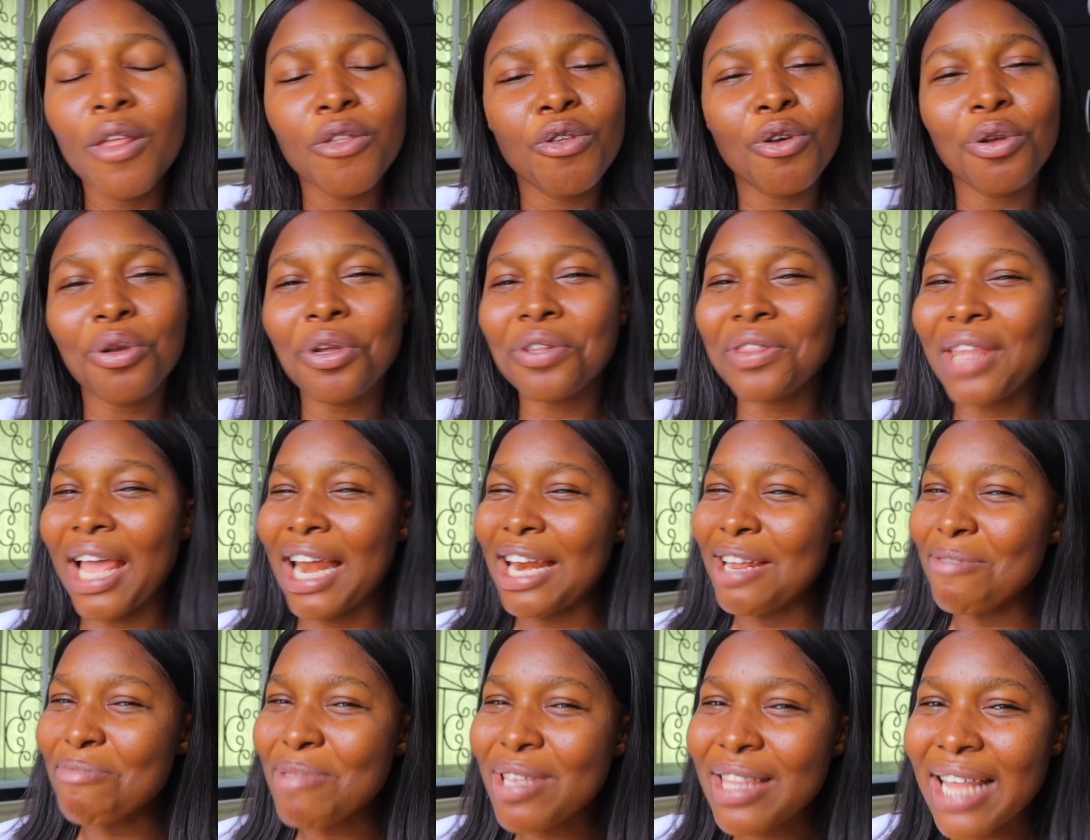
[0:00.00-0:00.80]
You're not
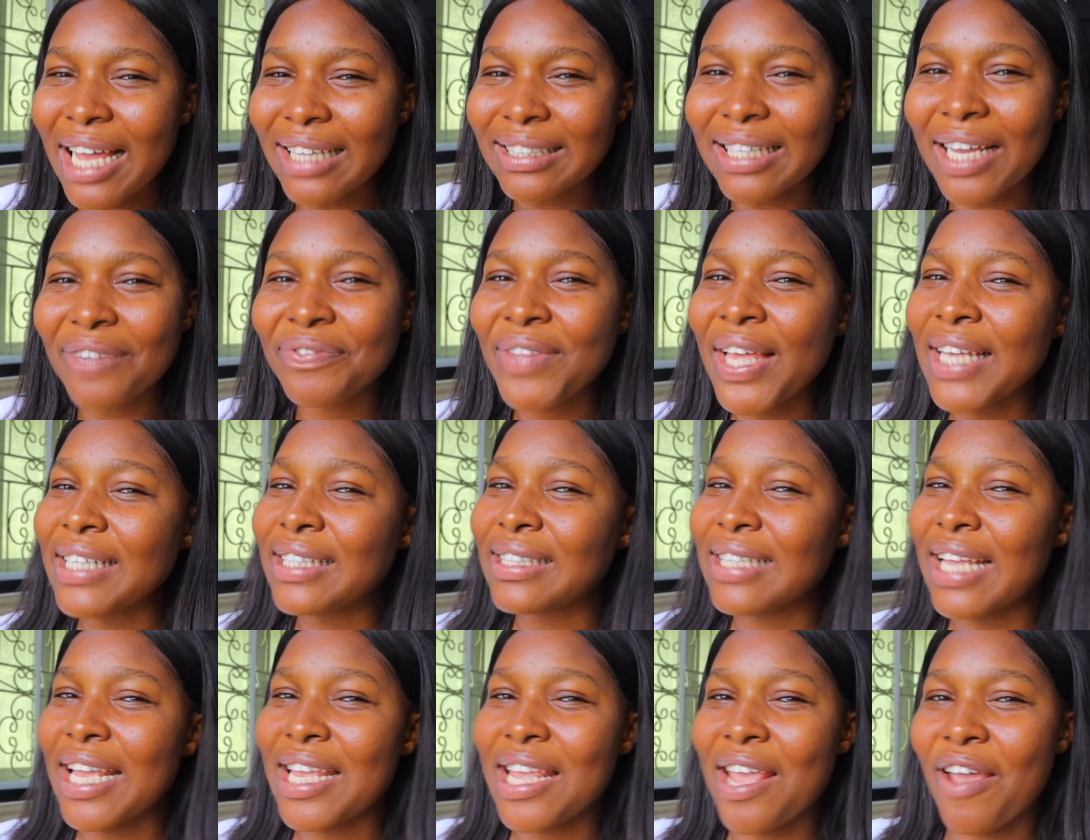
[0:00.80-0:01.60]
telling me that after
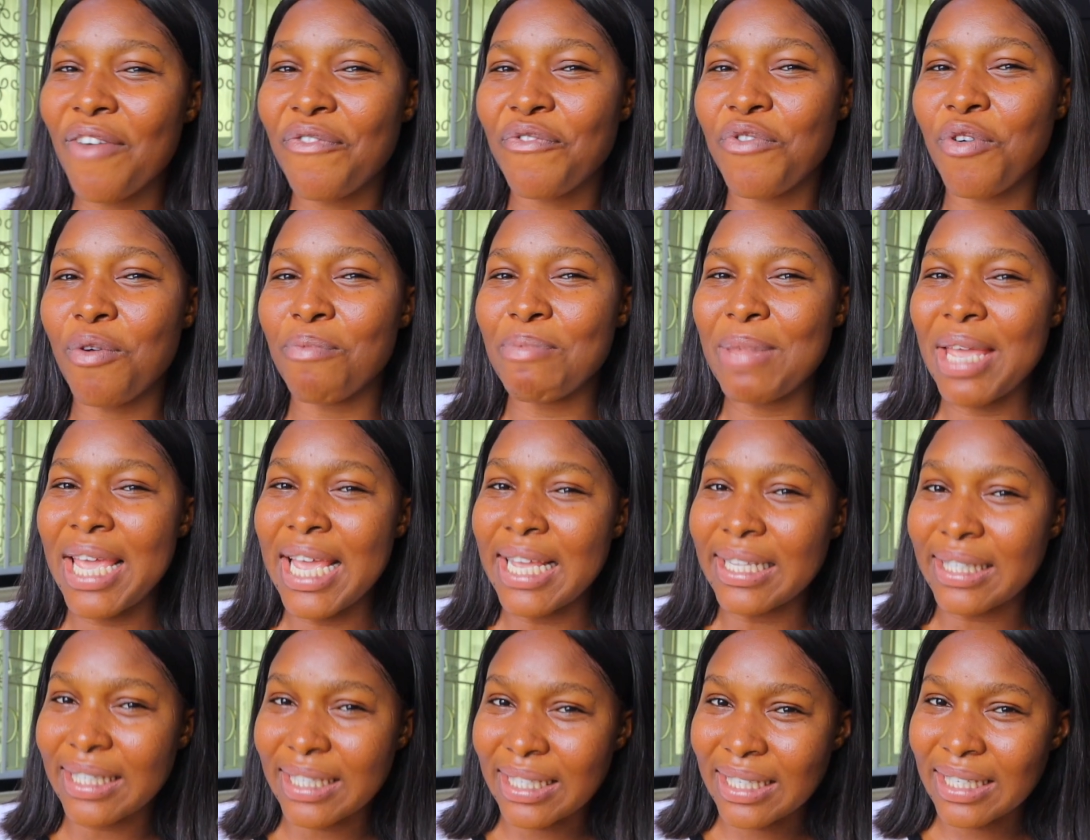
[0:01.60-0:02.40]
staying here from
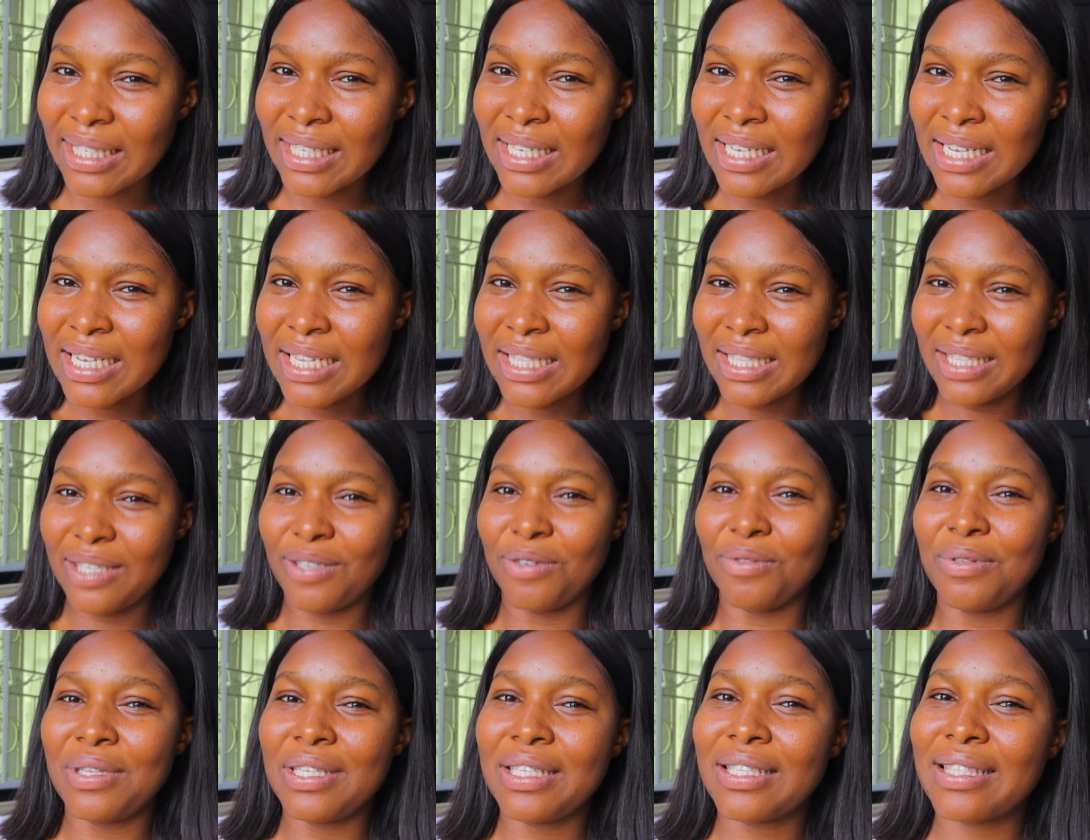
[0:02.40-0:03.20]
8
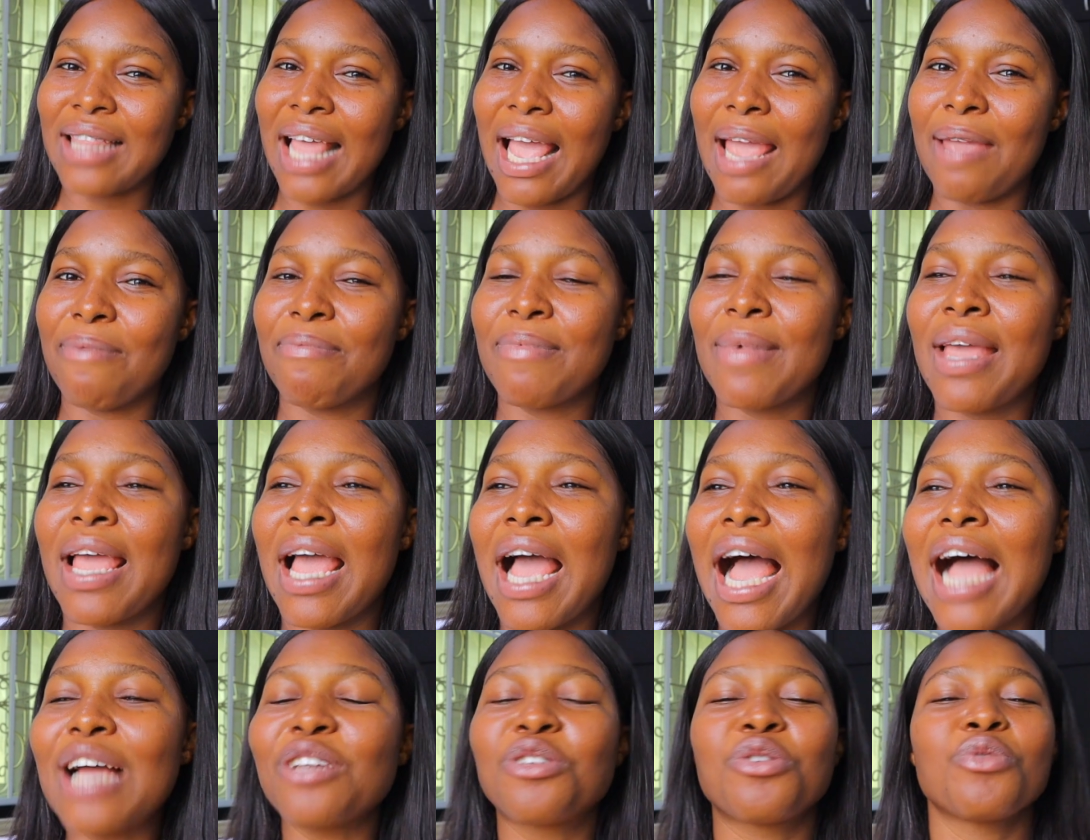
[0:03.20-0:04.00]
till this time,
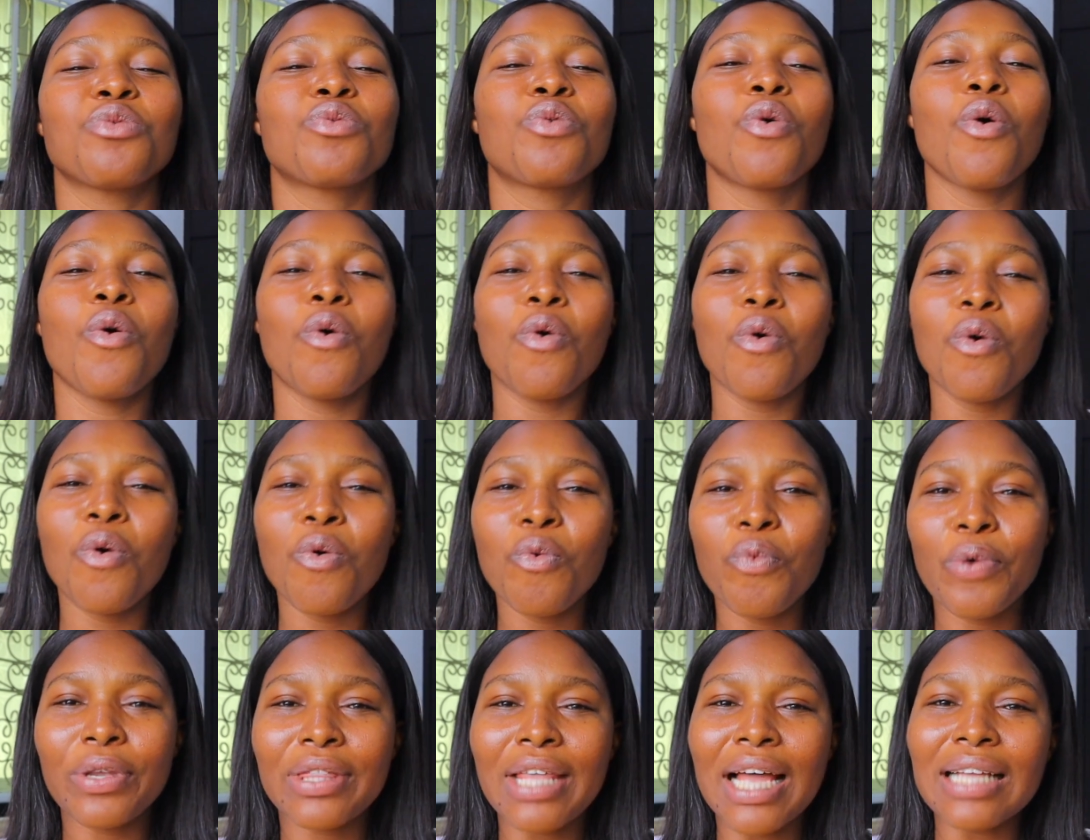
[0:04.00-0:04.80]
I should go
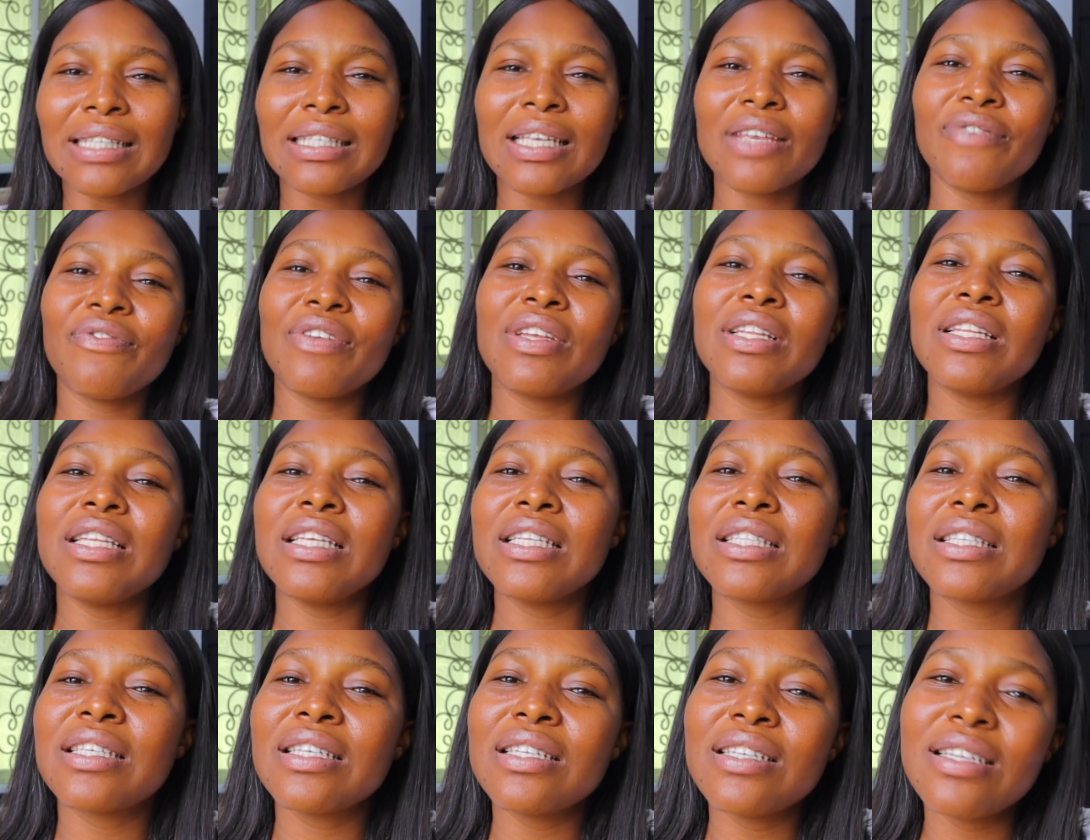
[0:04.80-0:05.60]
without even
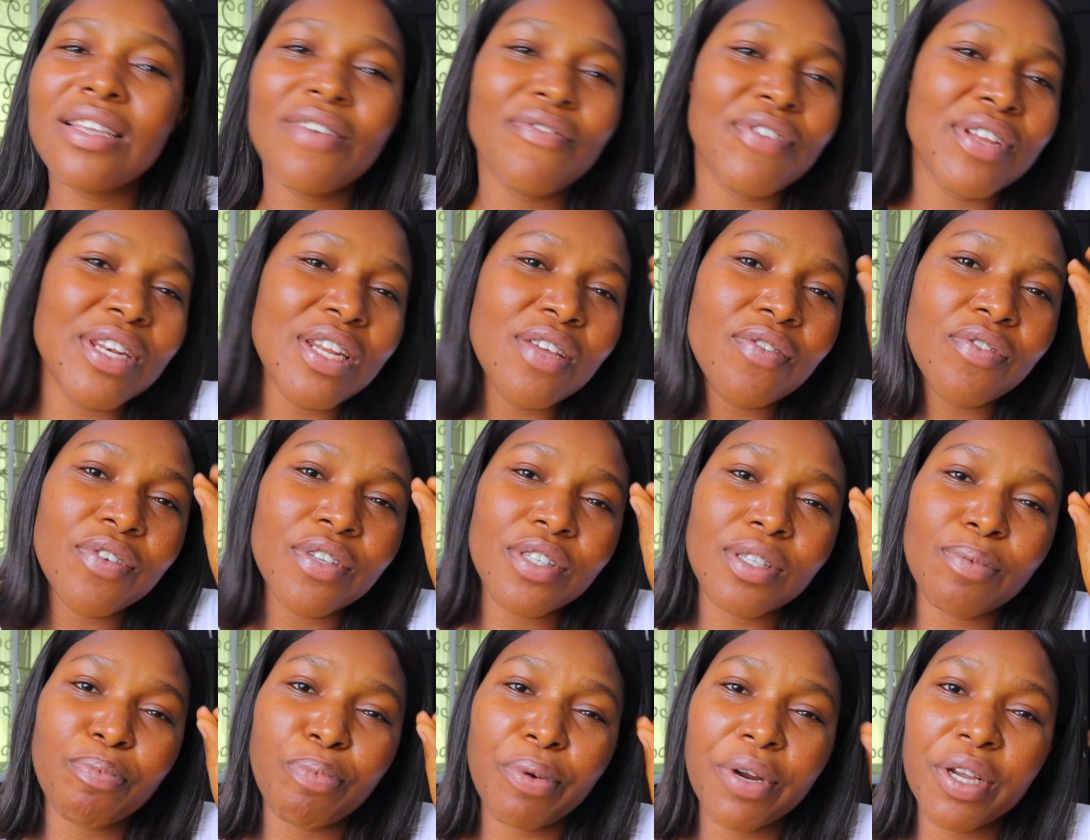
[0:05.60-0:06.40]
eating, even if
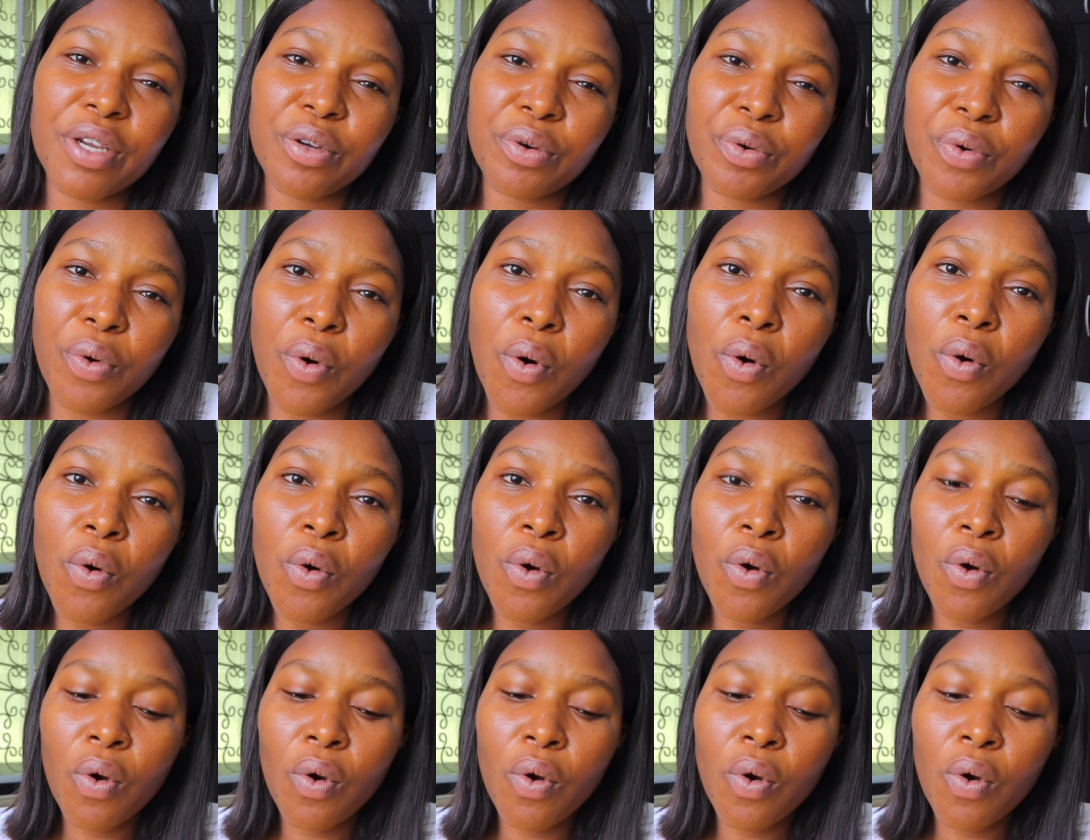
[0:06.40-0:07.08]
it's spring roll.